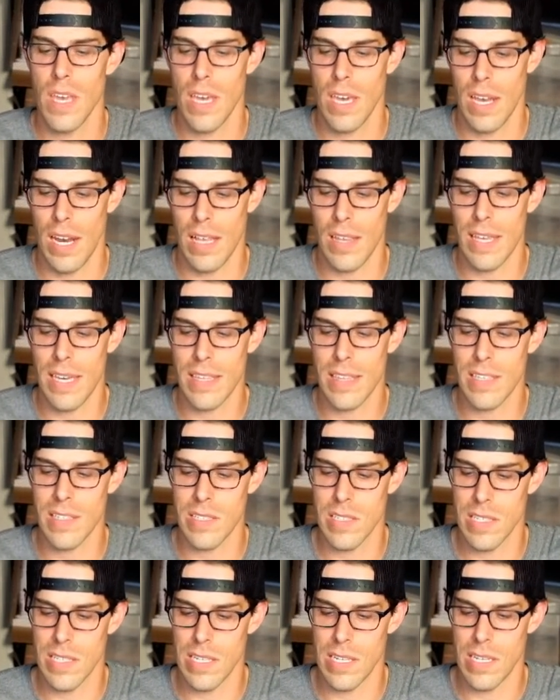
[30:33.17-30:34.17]
and I like
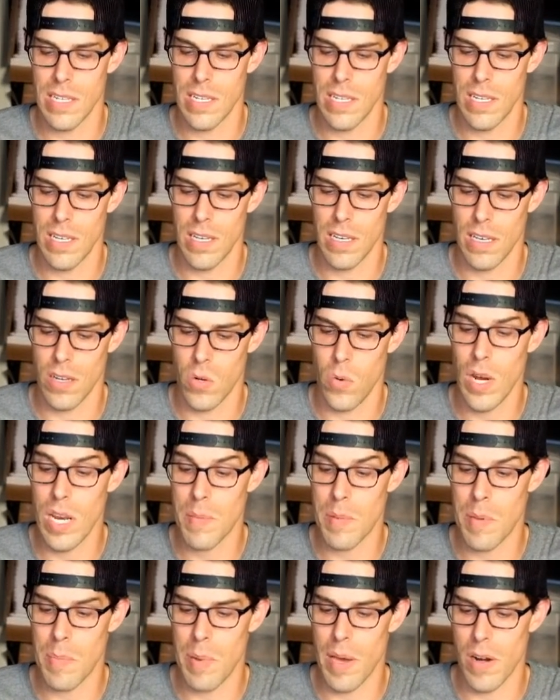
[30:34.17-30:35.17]
this lid quite
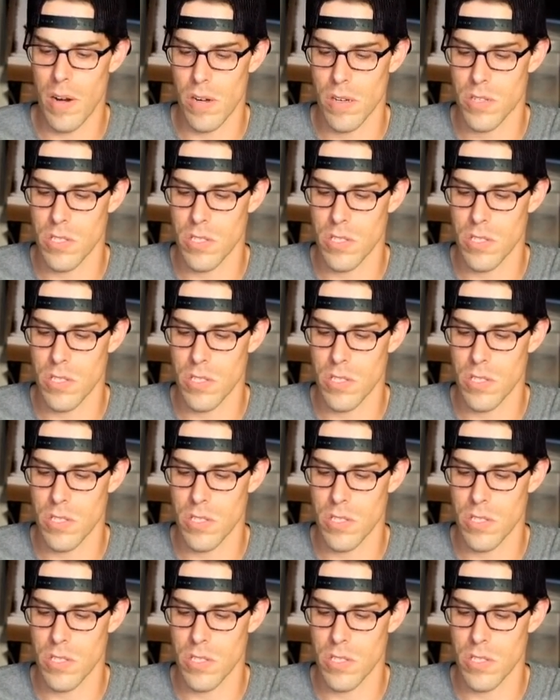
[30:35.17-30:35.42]
a bit better.